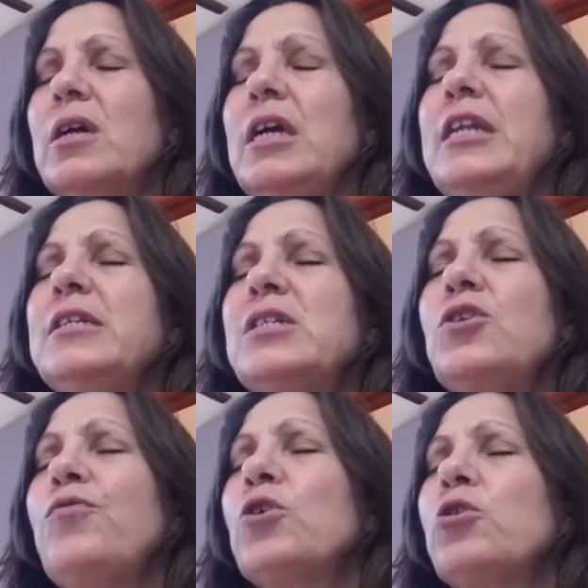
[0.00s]
it is
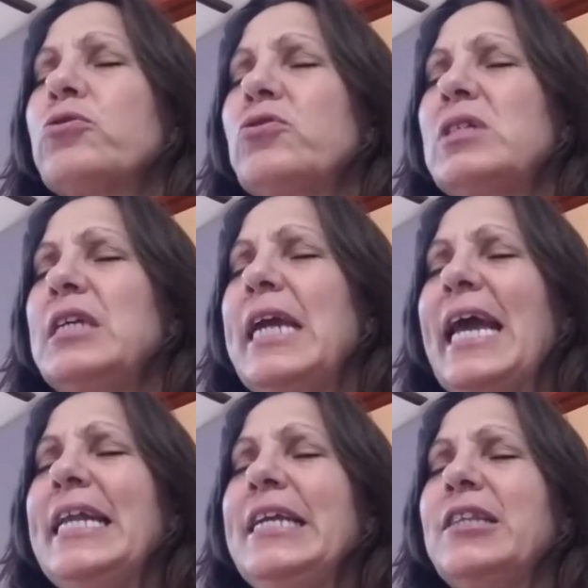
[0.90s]
difficult to see
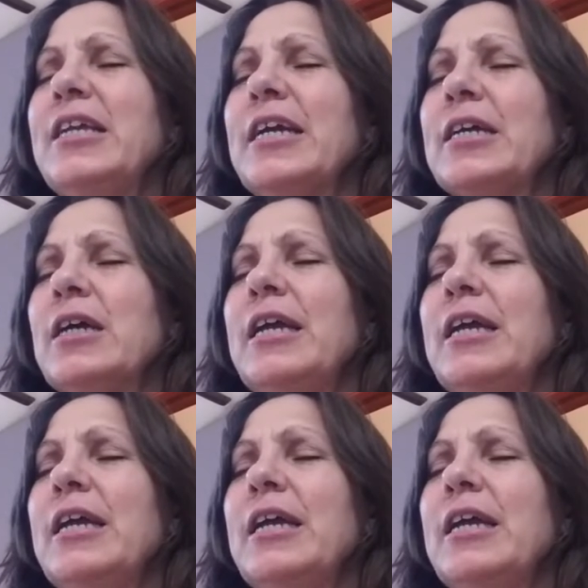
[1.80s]
anything